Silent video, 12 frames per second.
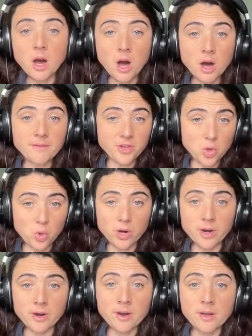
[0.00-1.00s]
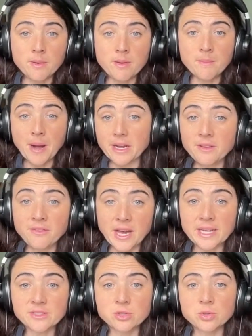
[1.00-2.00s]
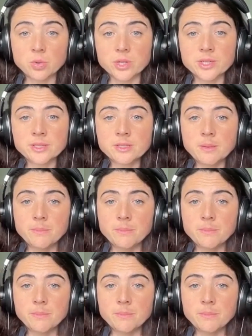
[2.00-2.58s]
of your body fat stores,